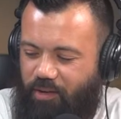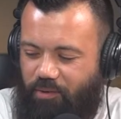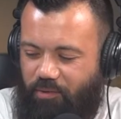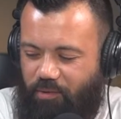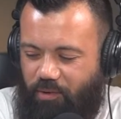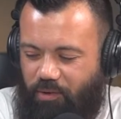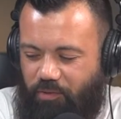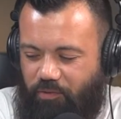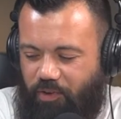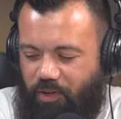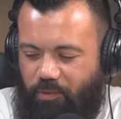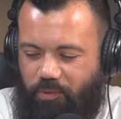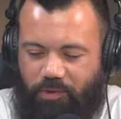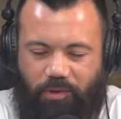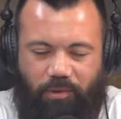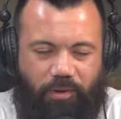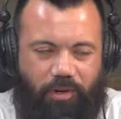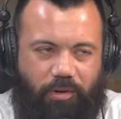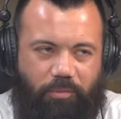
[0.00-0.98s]
don't know if I
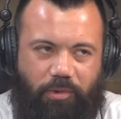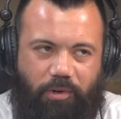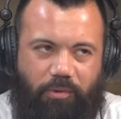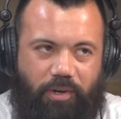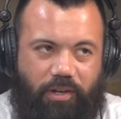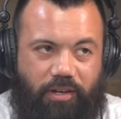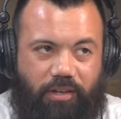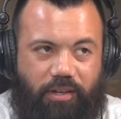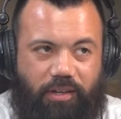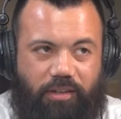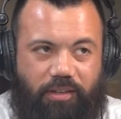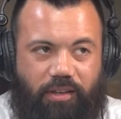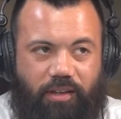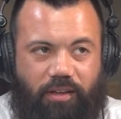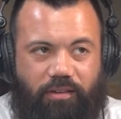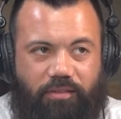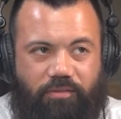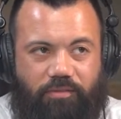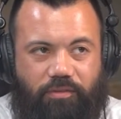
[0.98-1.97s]
would go out of my way to get
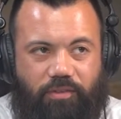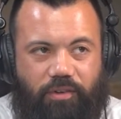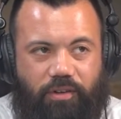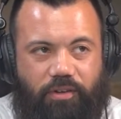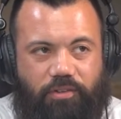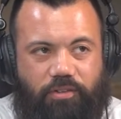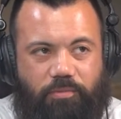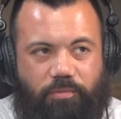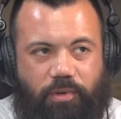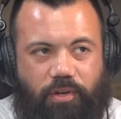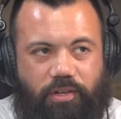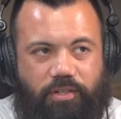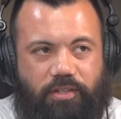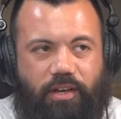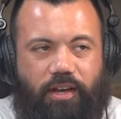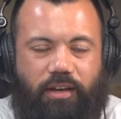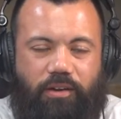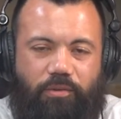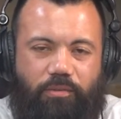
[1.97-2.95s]
that for
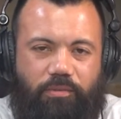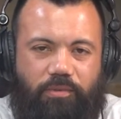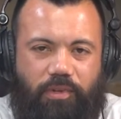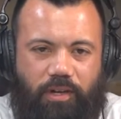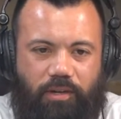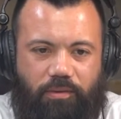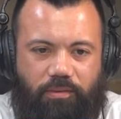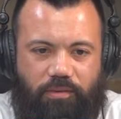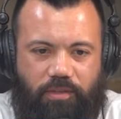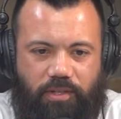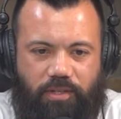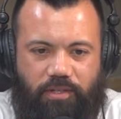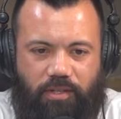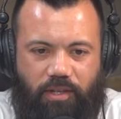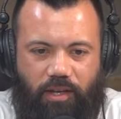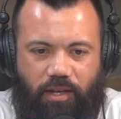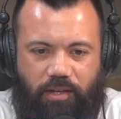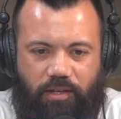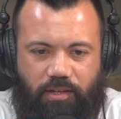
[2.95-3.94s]
$100. Yeah. I don't
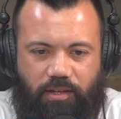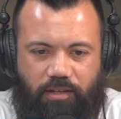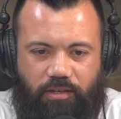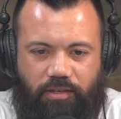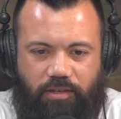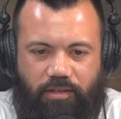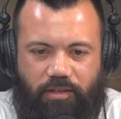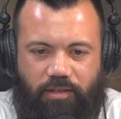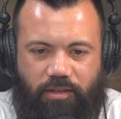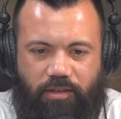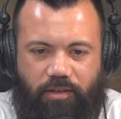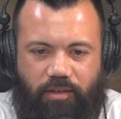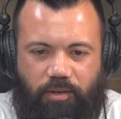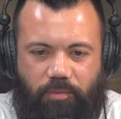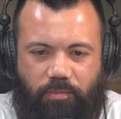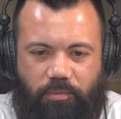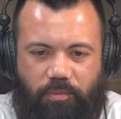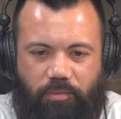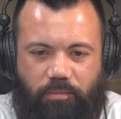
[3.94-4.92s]
dislike it,
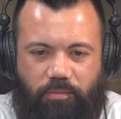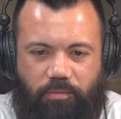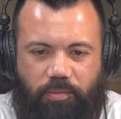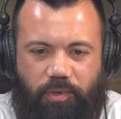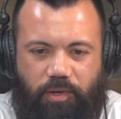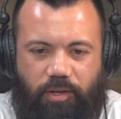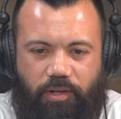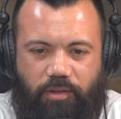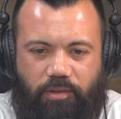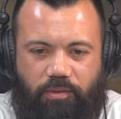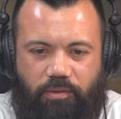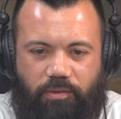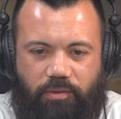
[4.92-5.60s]
but